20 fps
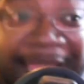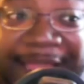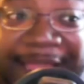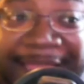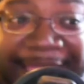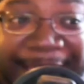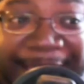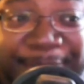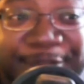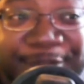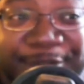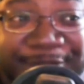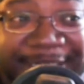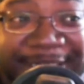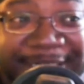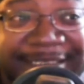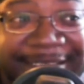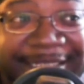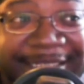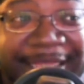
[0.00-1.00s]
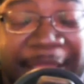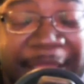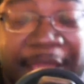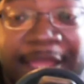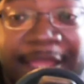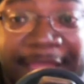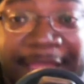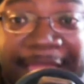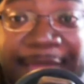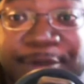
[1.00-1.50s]
Cam Newton
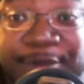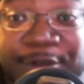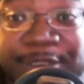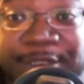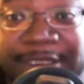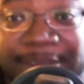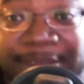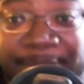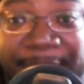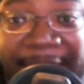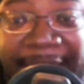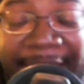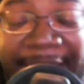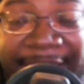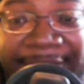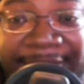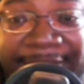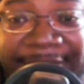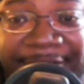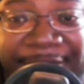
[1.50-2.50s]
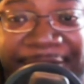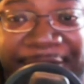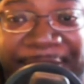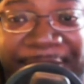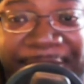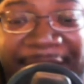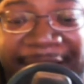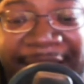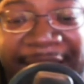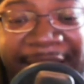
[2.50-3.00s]
is the man. You know what I
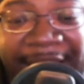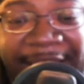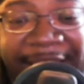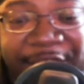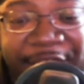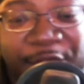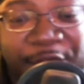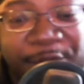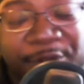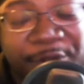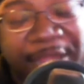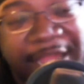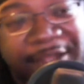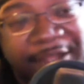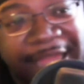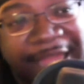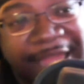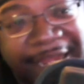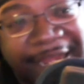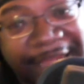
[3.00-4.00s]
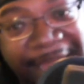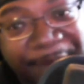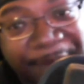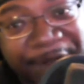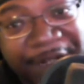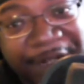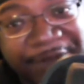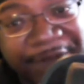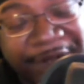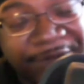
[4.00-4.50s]
mean? You got Colin
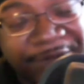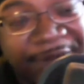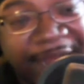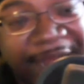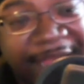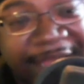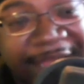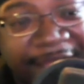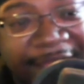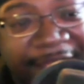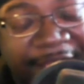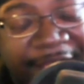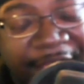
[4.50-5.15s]
Kaepernick running around here,